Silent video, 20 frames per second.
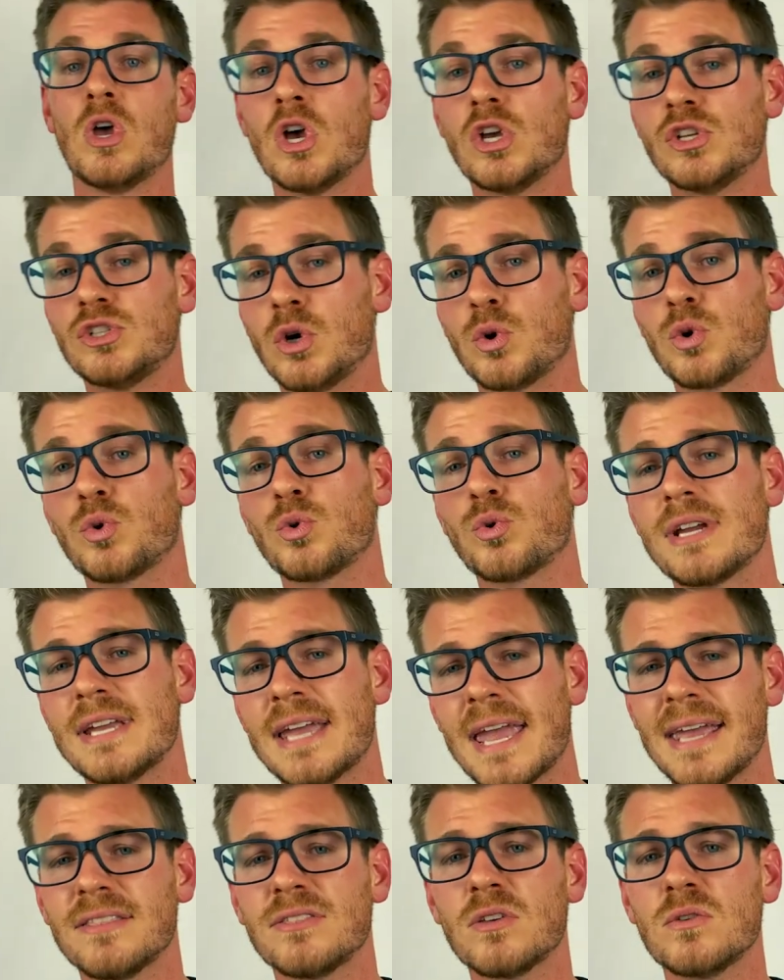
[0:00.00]
So
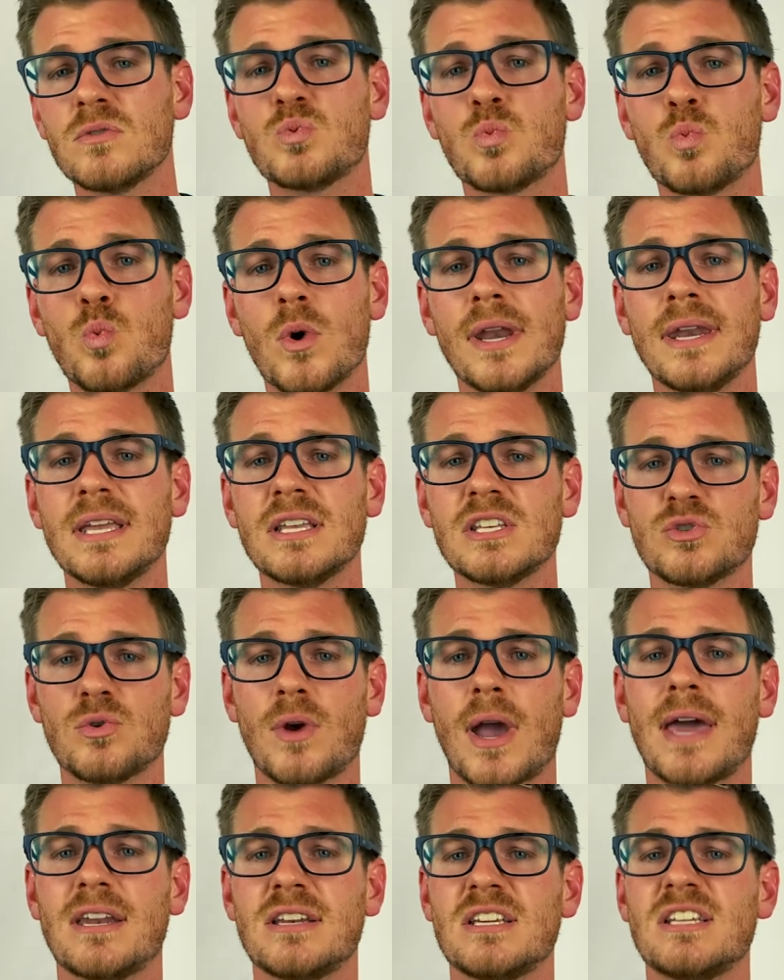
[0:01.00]
create those winning
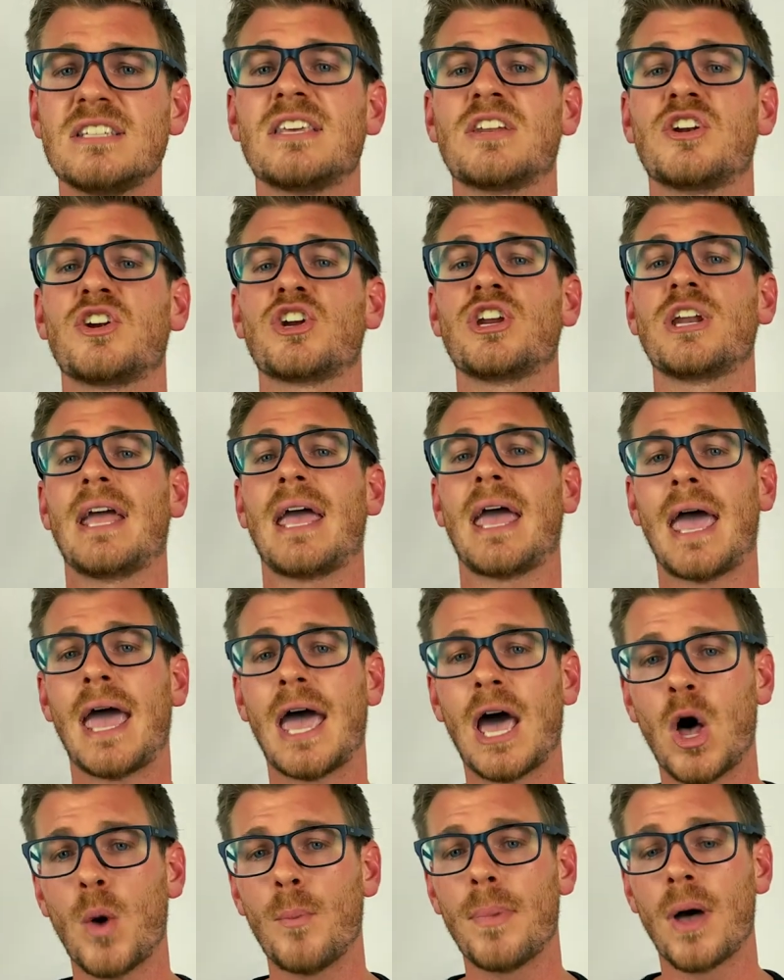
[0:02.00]
strategies that are going to
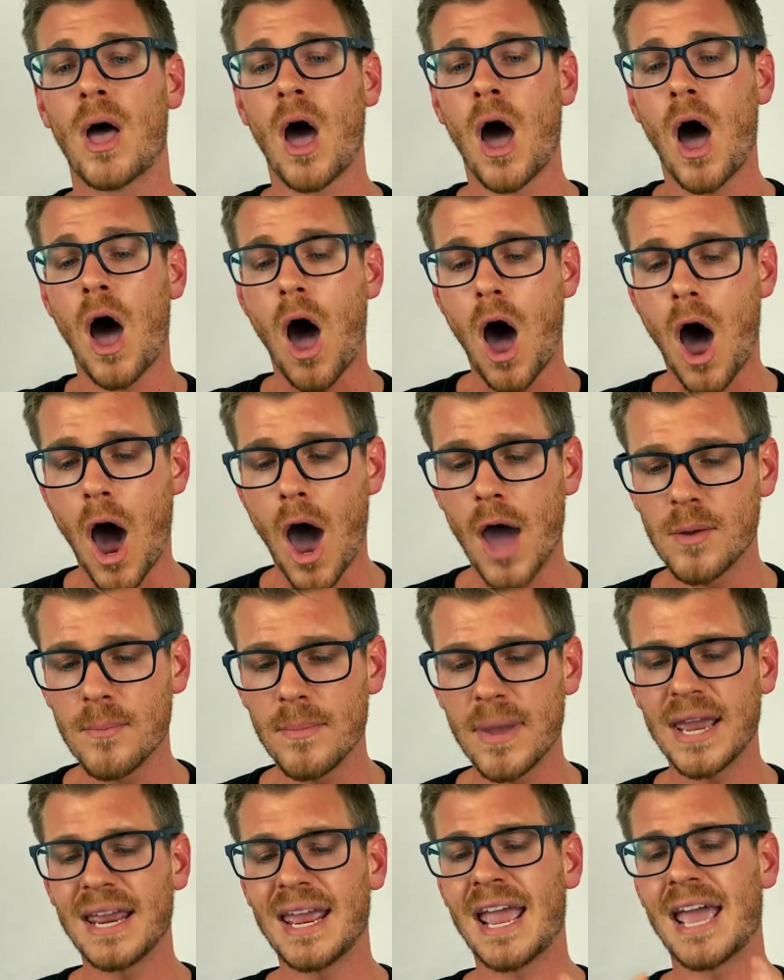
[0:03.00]
help
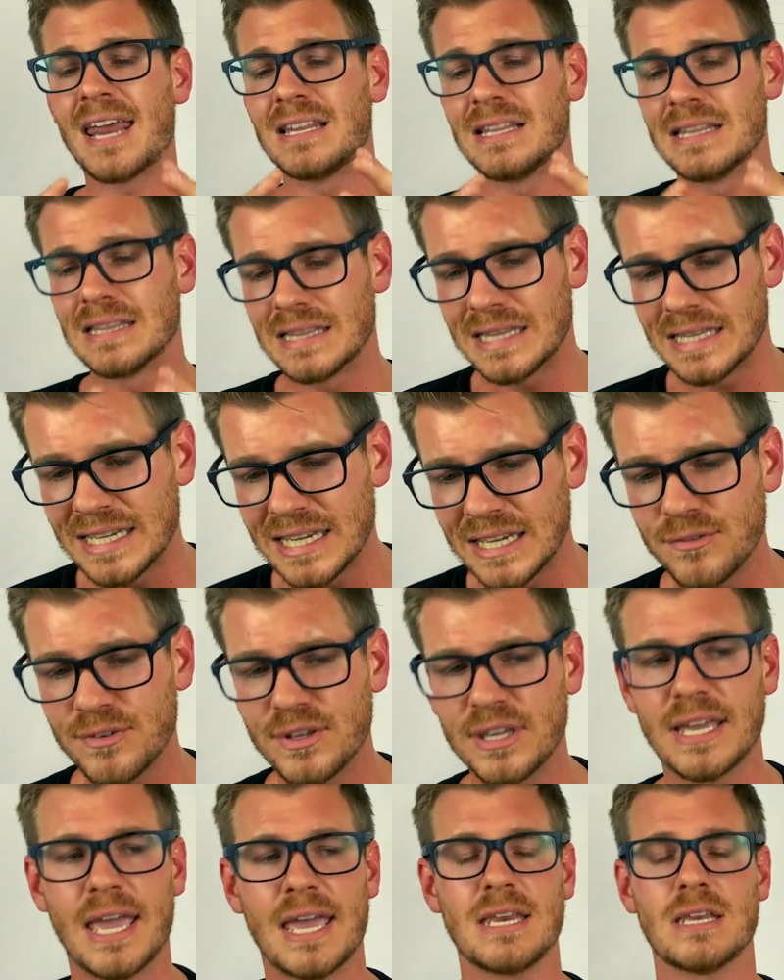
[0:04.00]
automate and
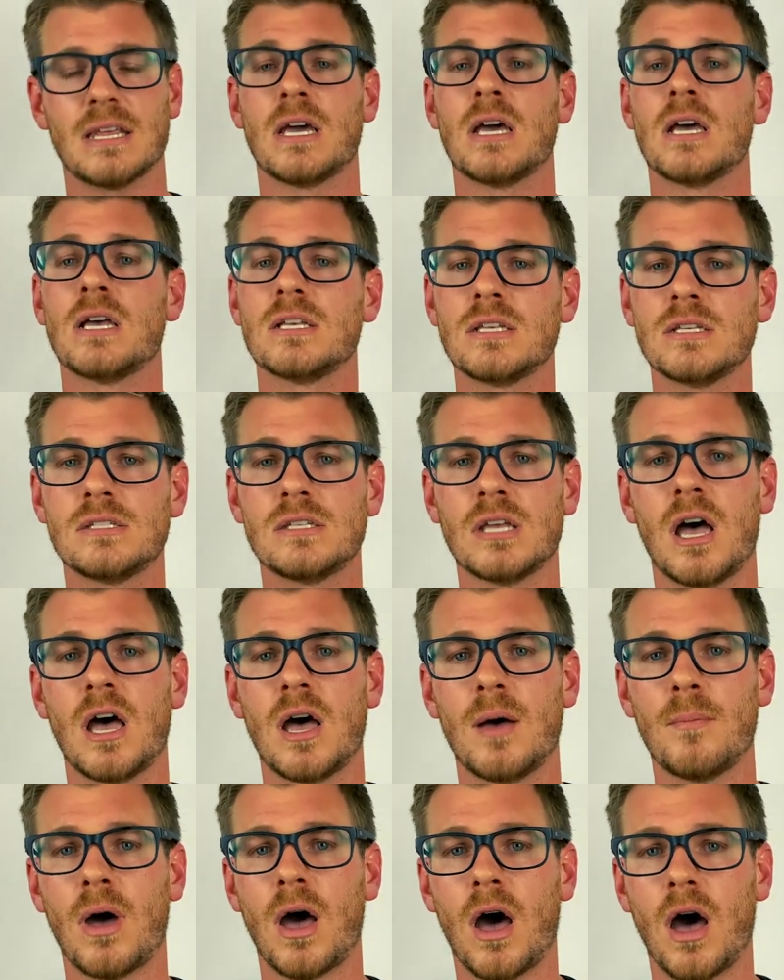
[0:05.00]
alleviate
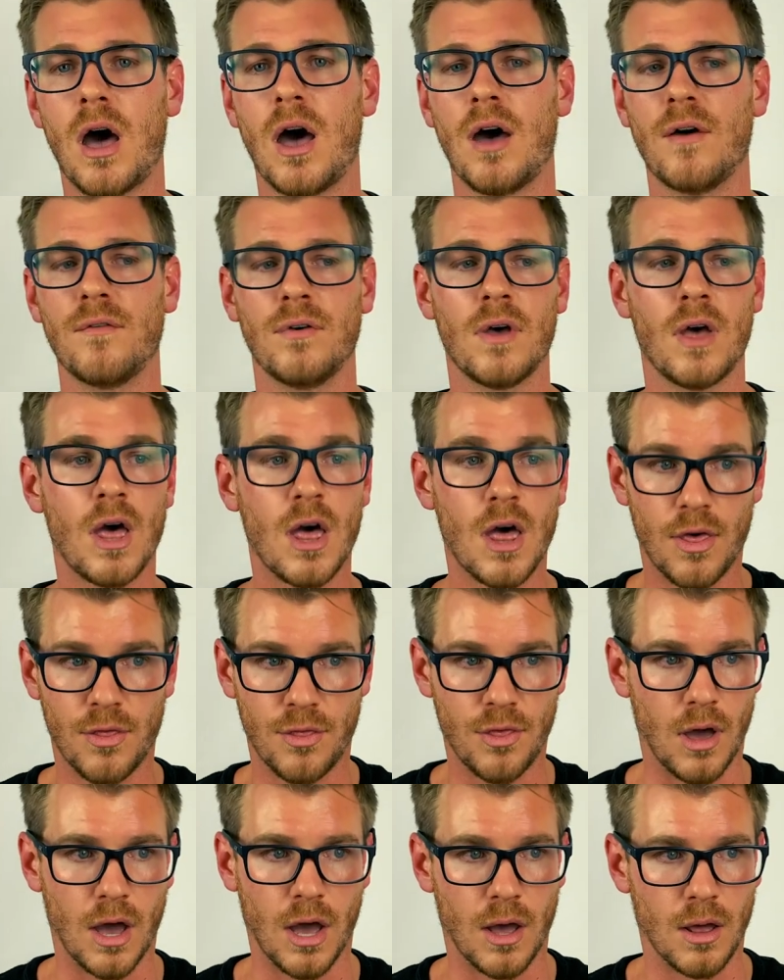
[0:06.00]
some of
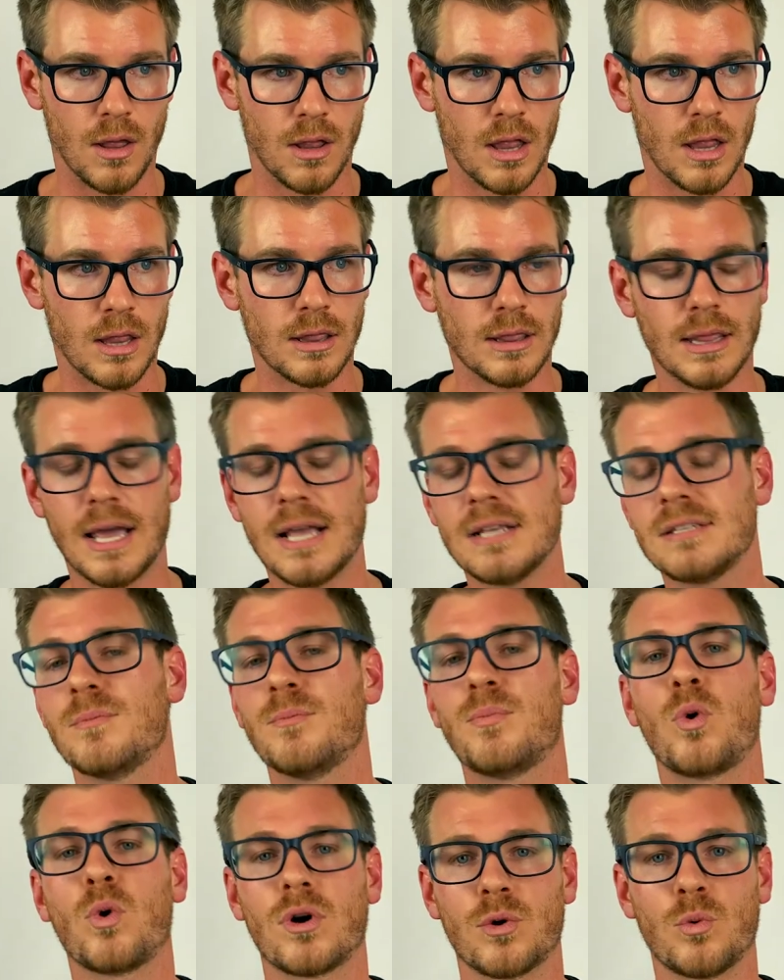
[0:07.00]
the less
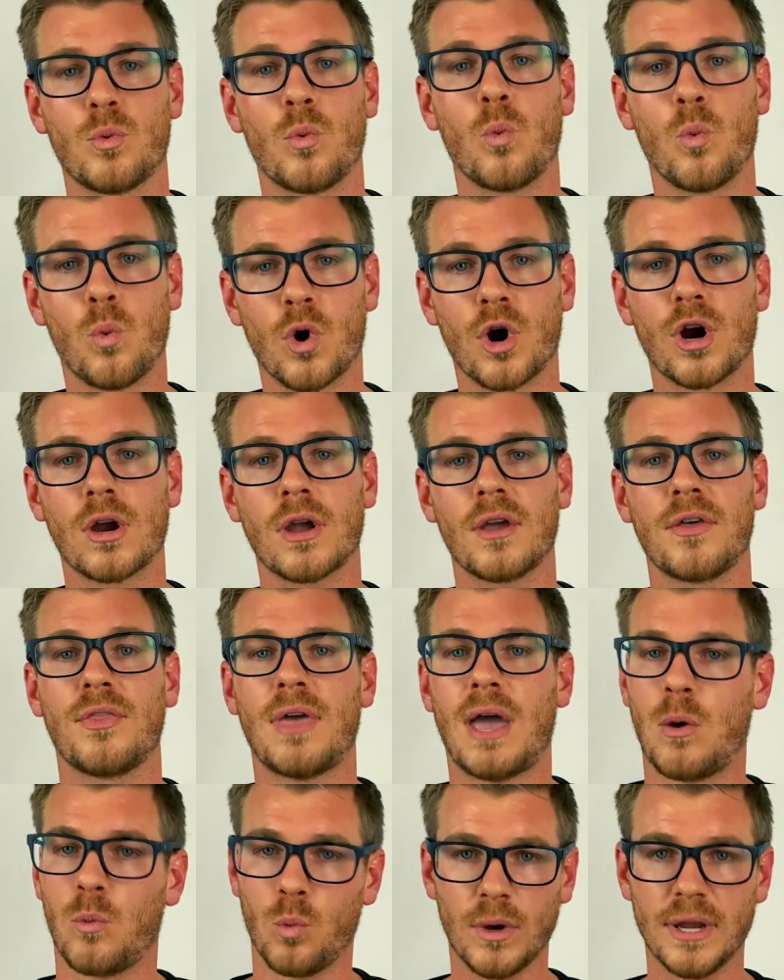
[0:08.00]
important work
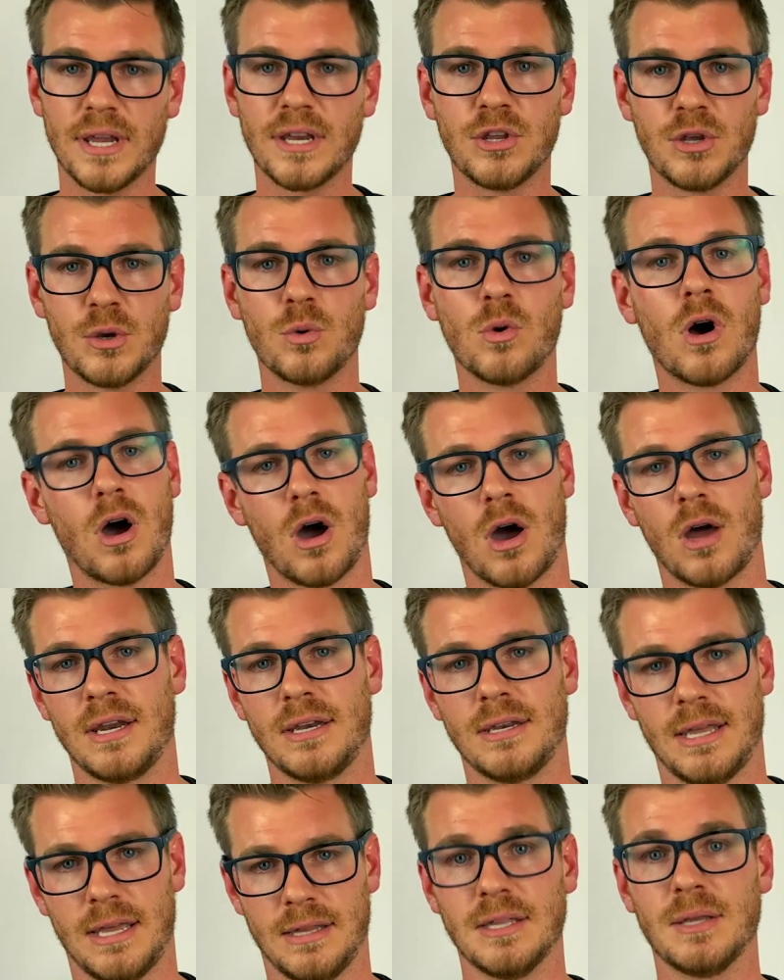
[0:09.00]
that we do on a
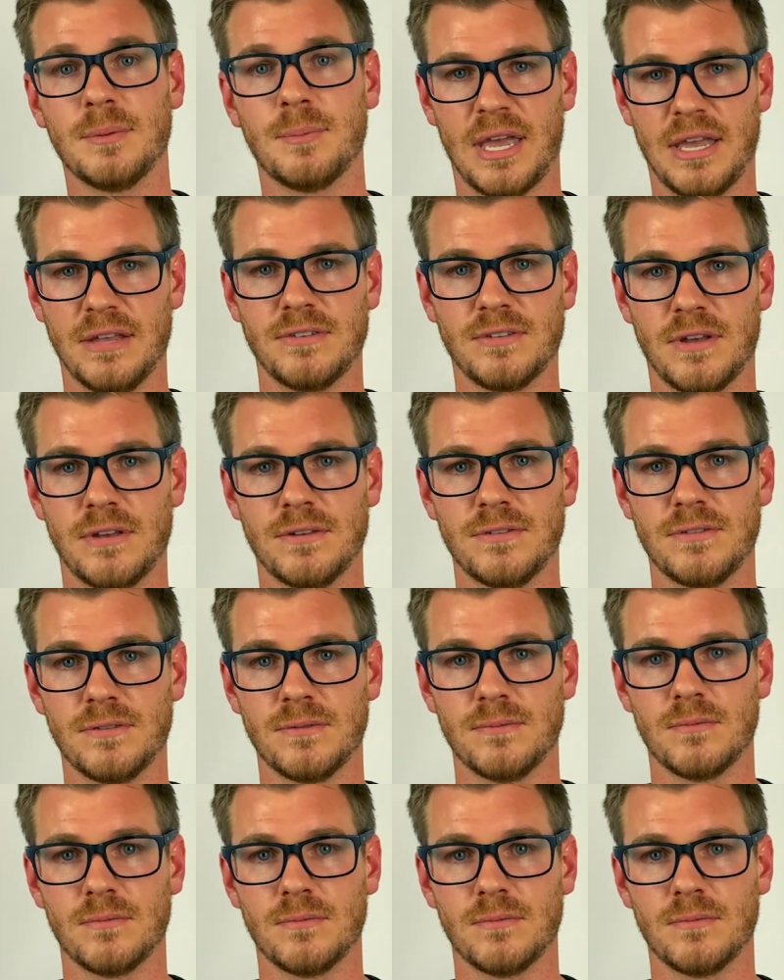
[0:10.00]
daily basis.